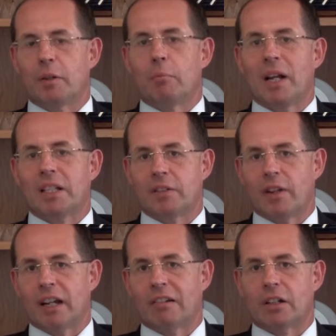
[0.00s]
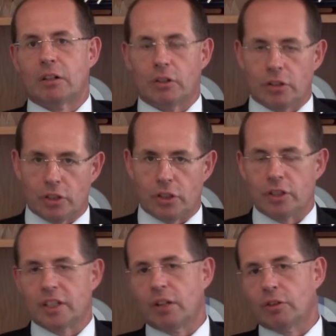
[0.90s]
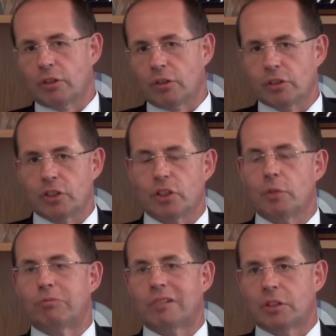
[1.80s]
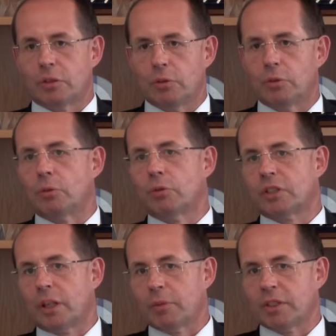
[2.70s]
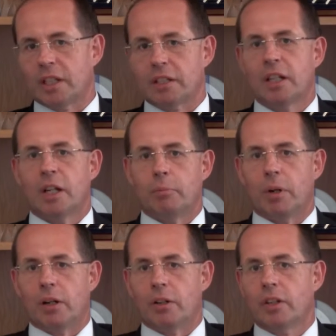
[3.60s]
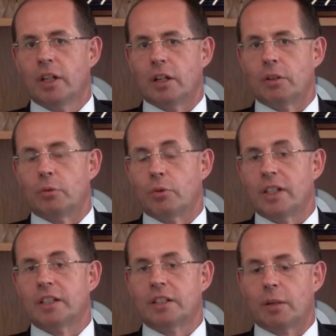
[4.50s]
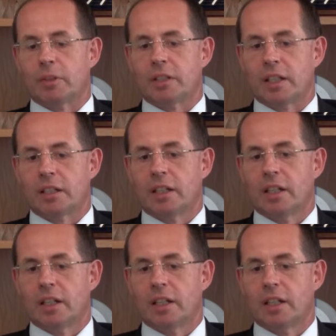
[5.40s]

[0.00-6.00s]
a massive area: Gloucestershire, South Gloucestershire, Bristol, North Somerset, Bath and North East Somerset.